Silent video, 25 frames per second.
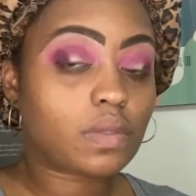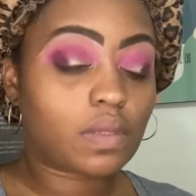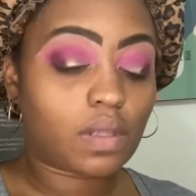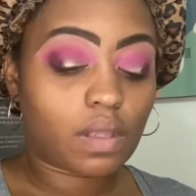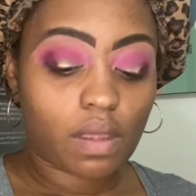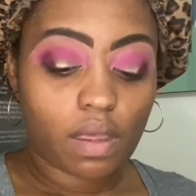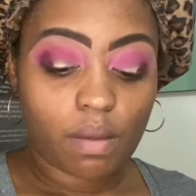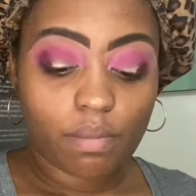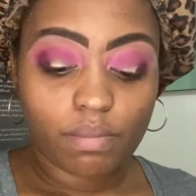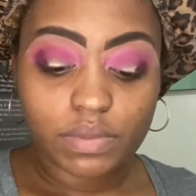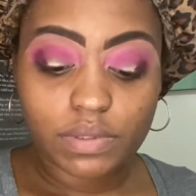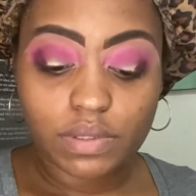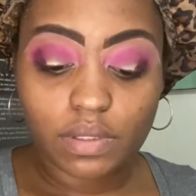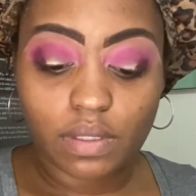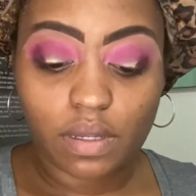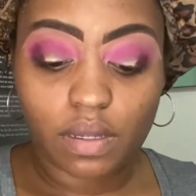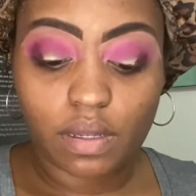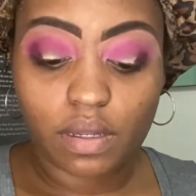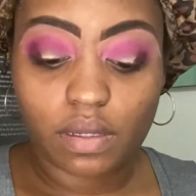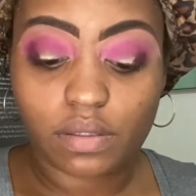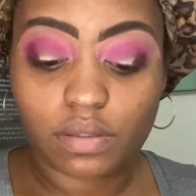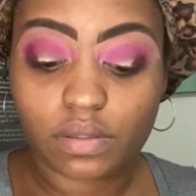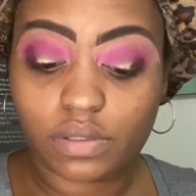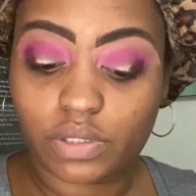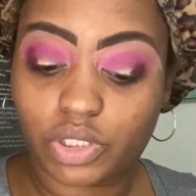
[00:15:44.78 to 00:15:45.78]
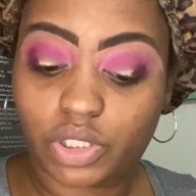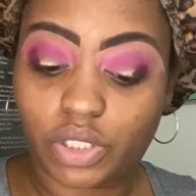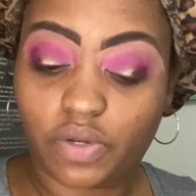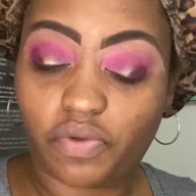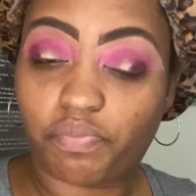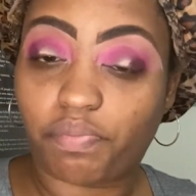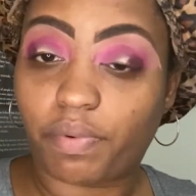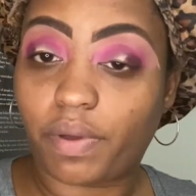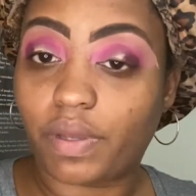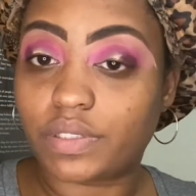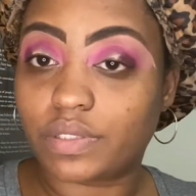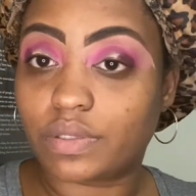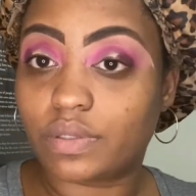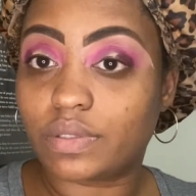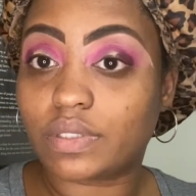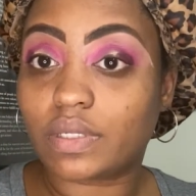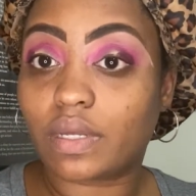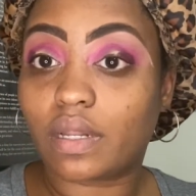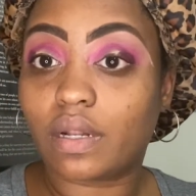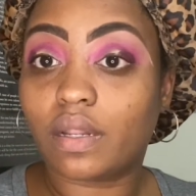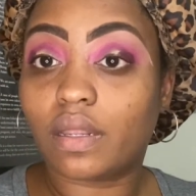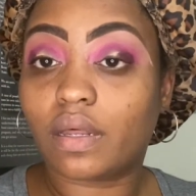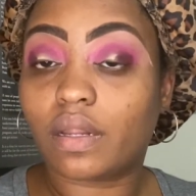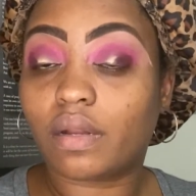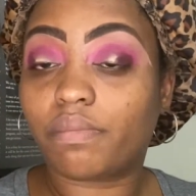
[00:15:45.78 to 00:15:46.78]
Amazon, Jeff Bezos got
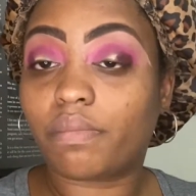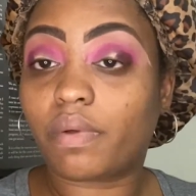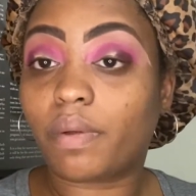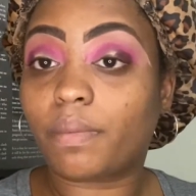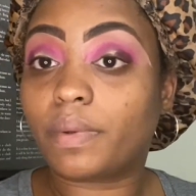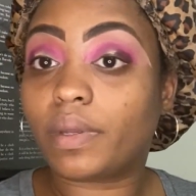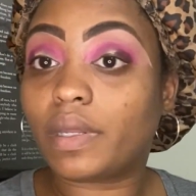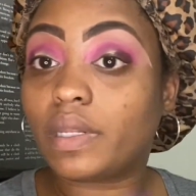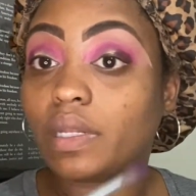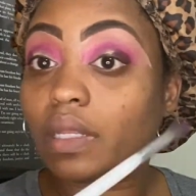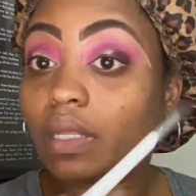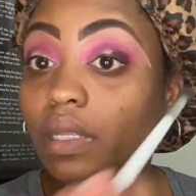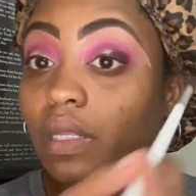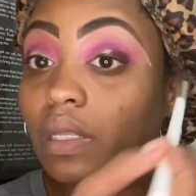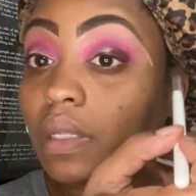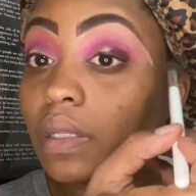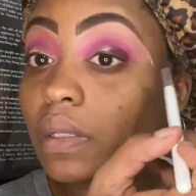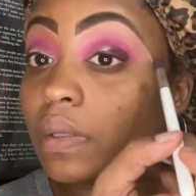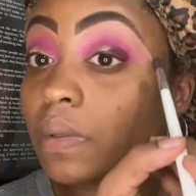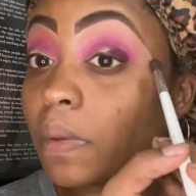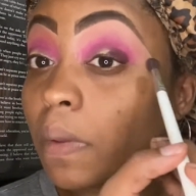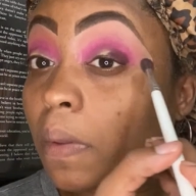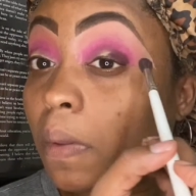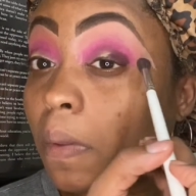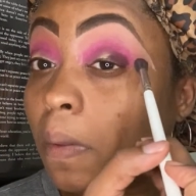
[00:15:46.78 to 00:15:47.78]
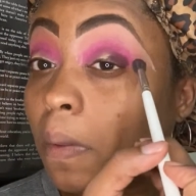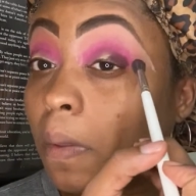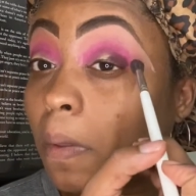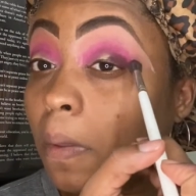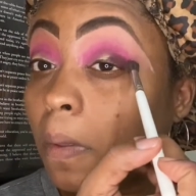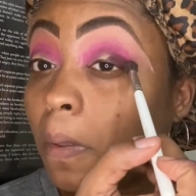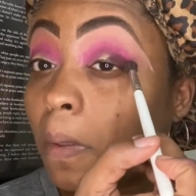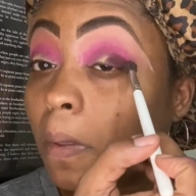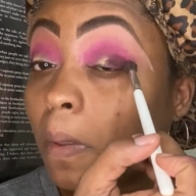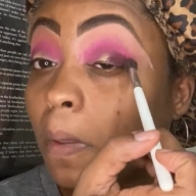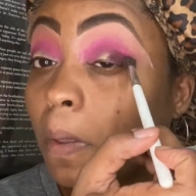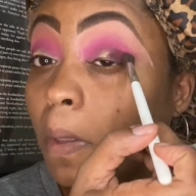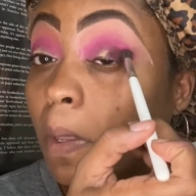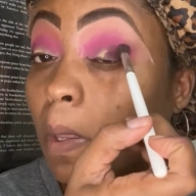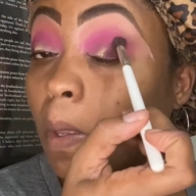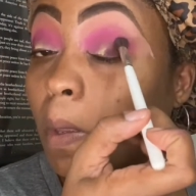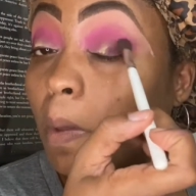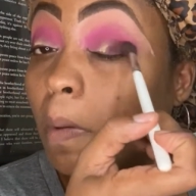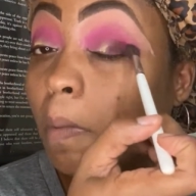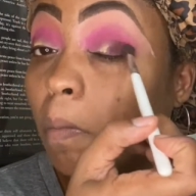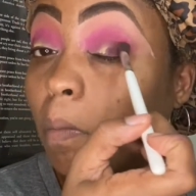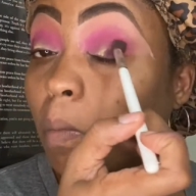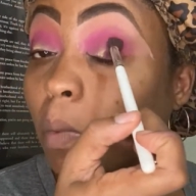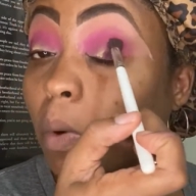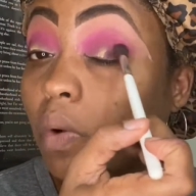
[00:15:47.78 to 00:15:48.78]
a lot of my money.
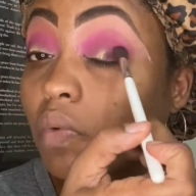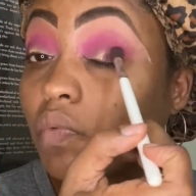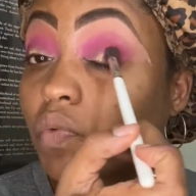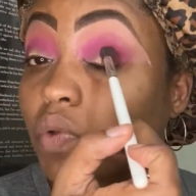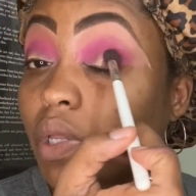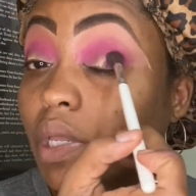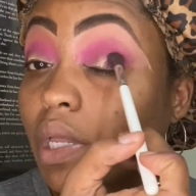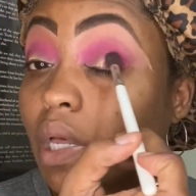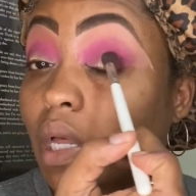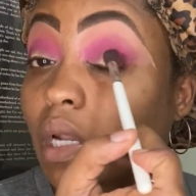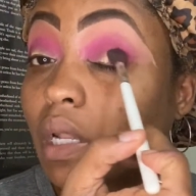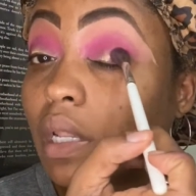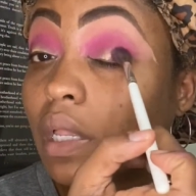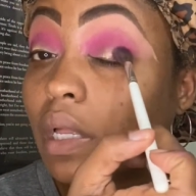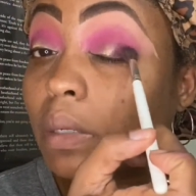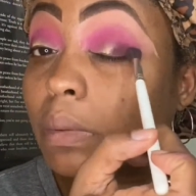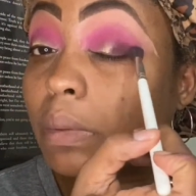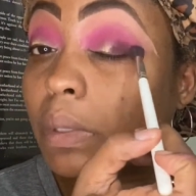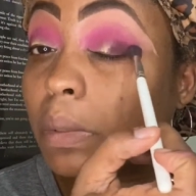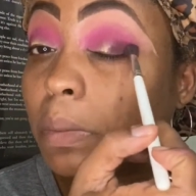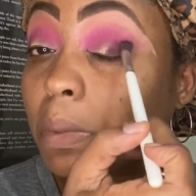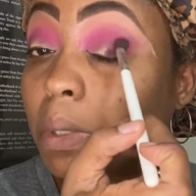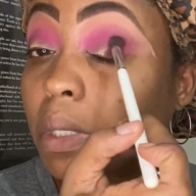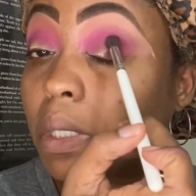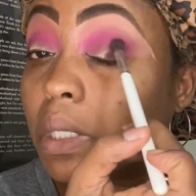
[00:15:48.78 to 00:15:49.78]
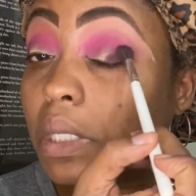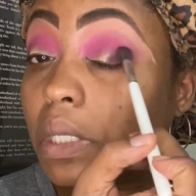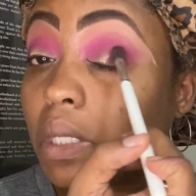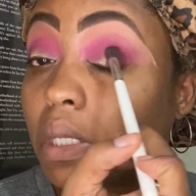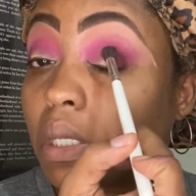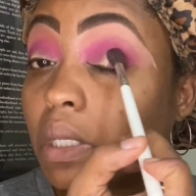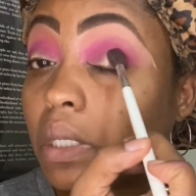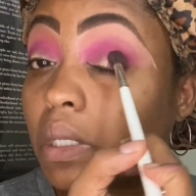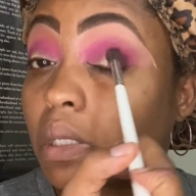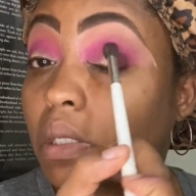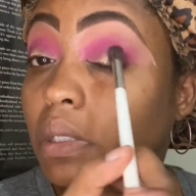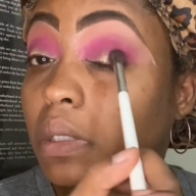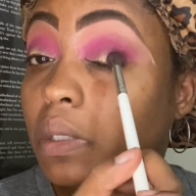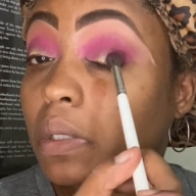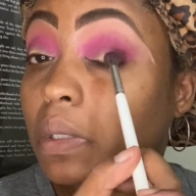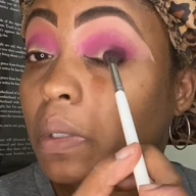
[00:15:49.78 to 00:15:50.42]
Morphe got a lot of my money.